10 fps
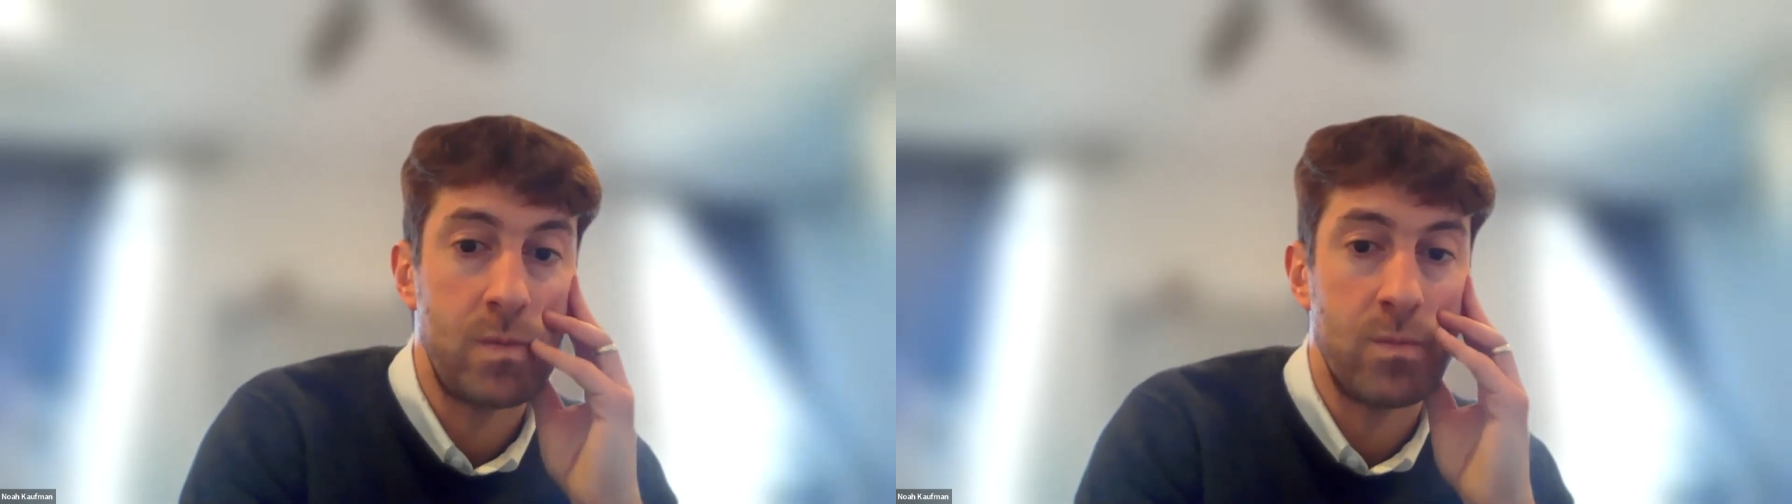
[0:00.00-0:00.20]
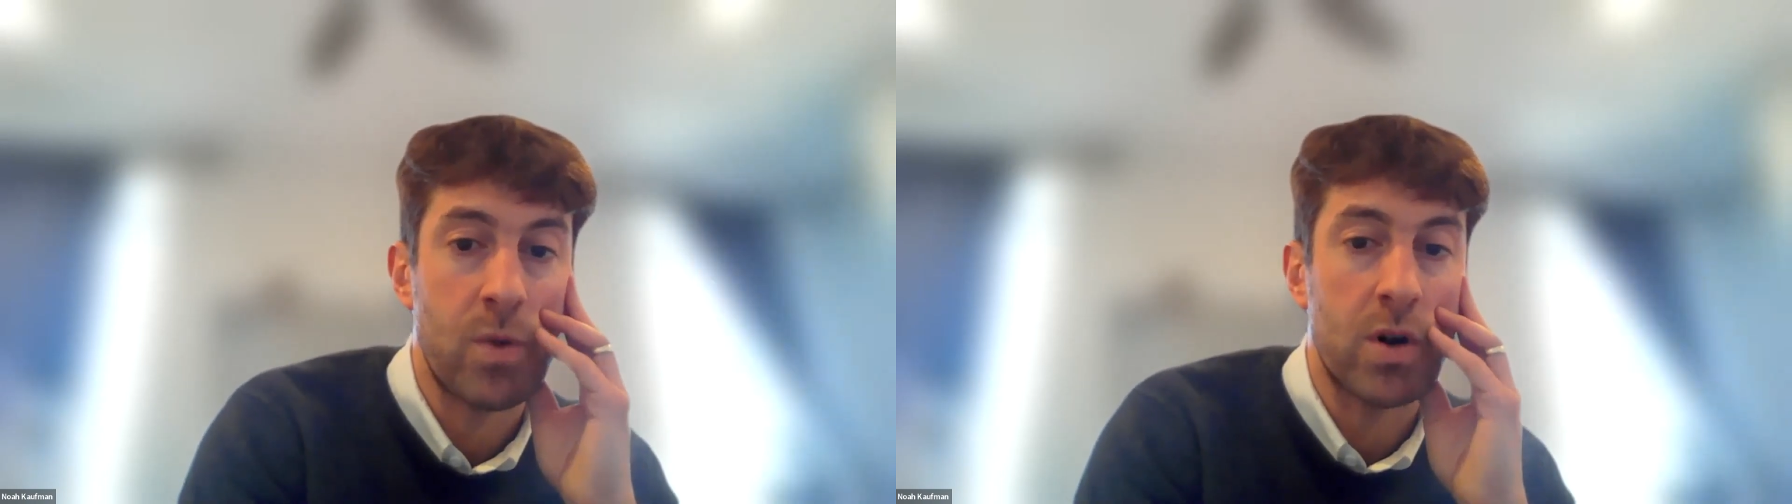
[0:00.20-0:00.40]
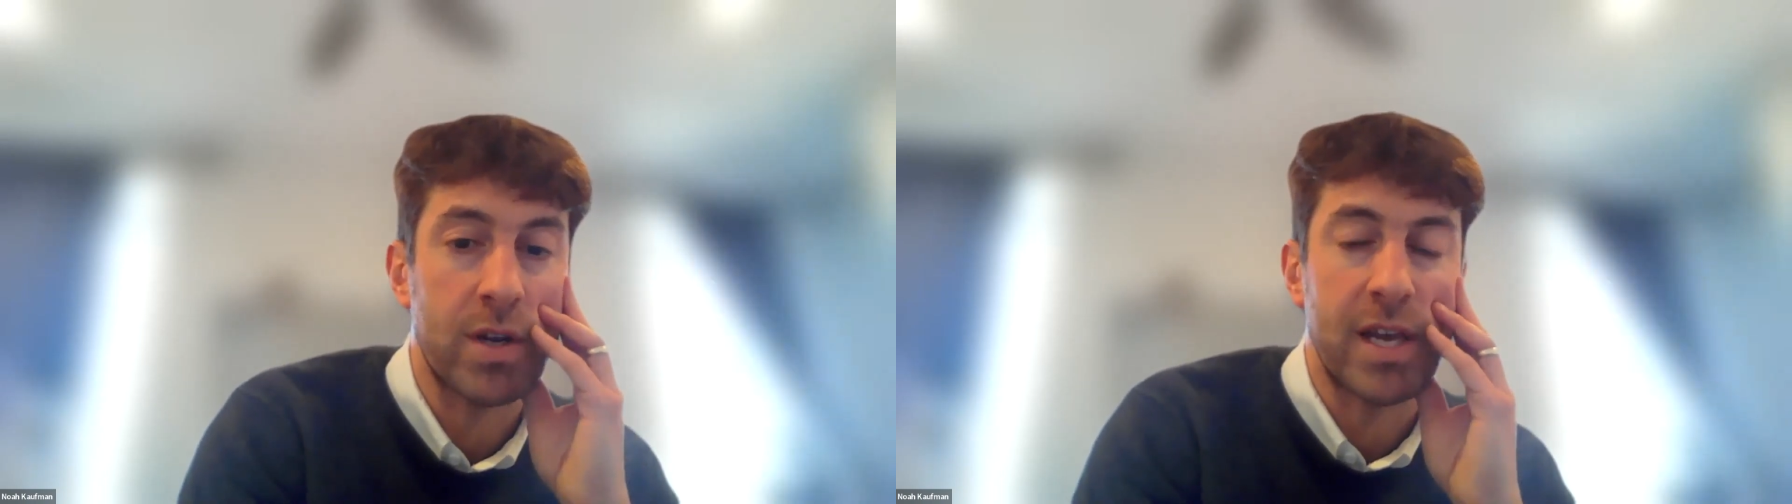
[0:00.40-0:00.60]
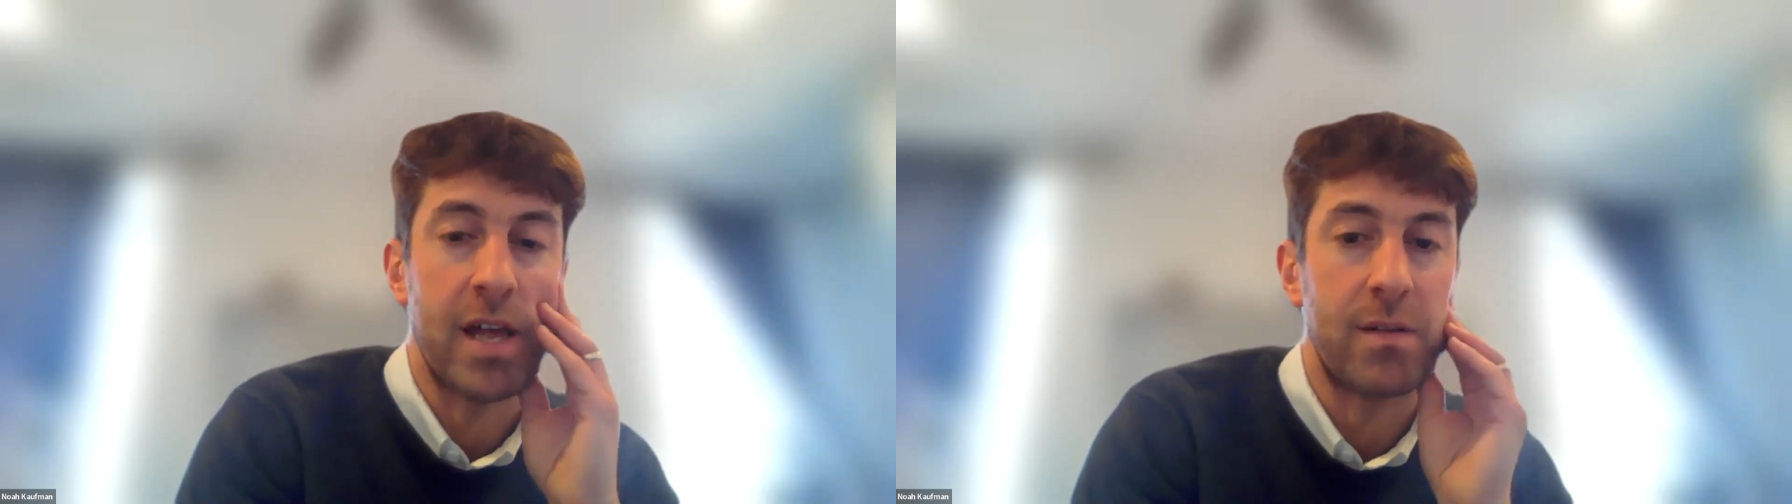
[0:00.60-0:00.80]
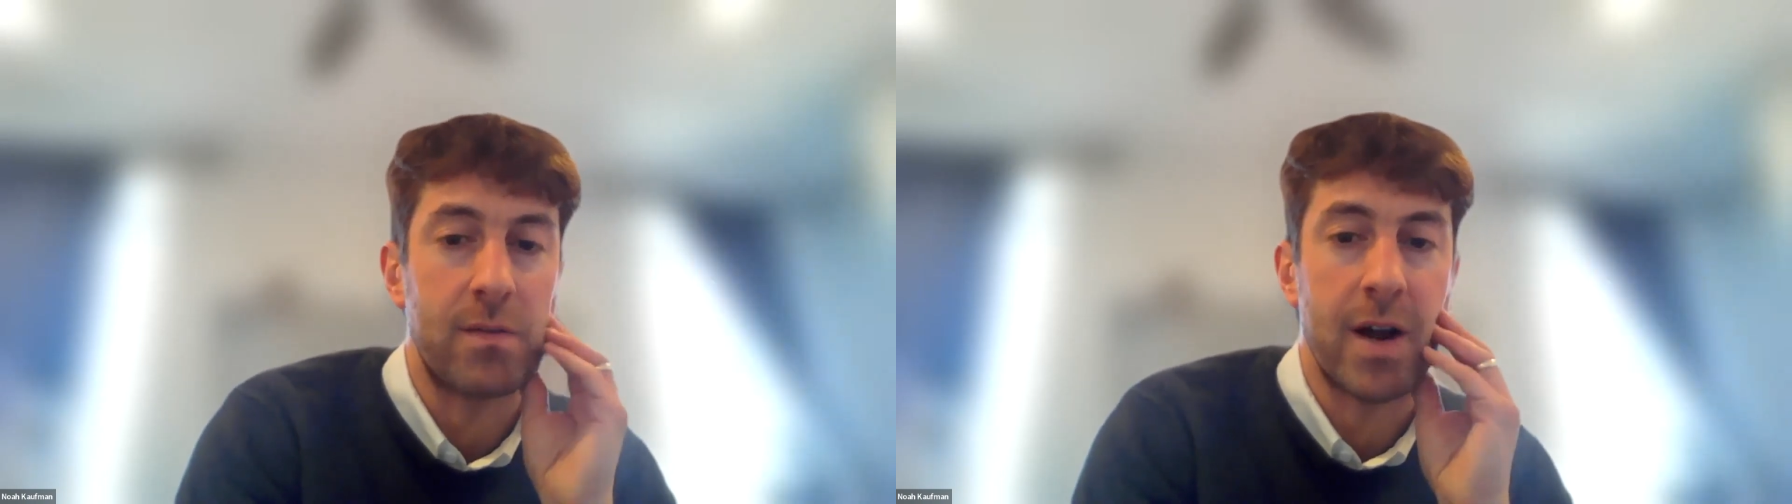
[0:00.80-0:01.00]

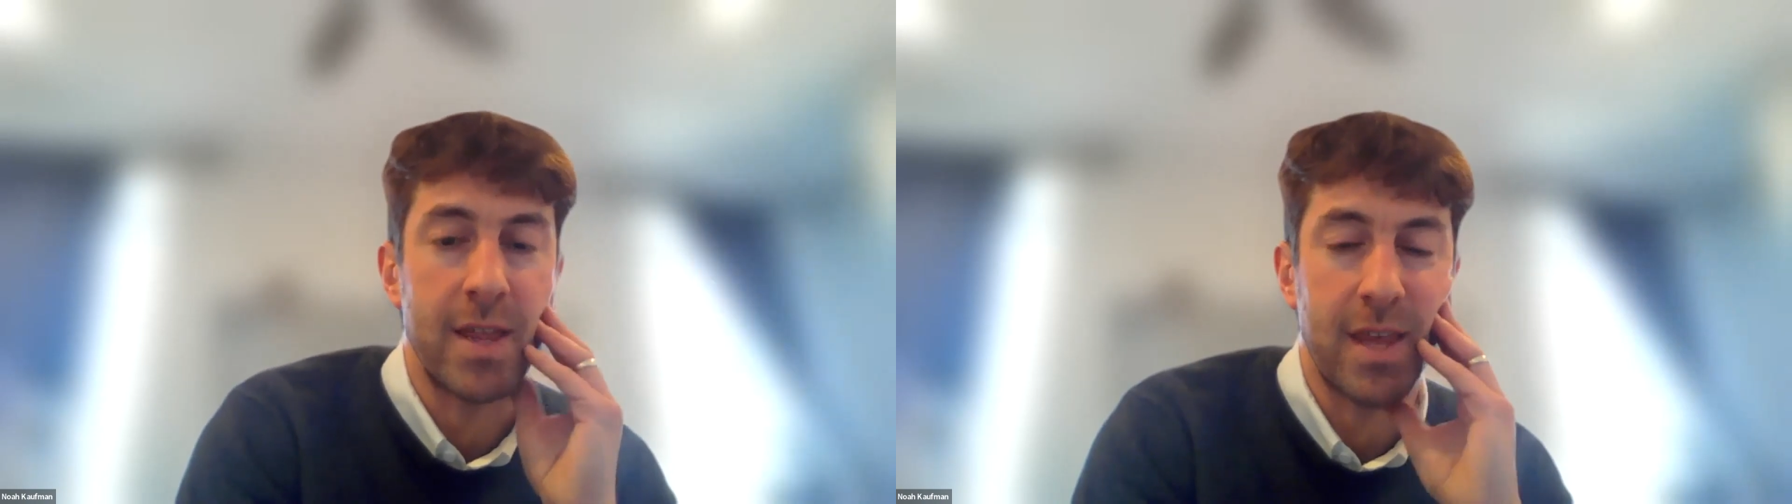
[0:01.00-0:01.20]
market, right?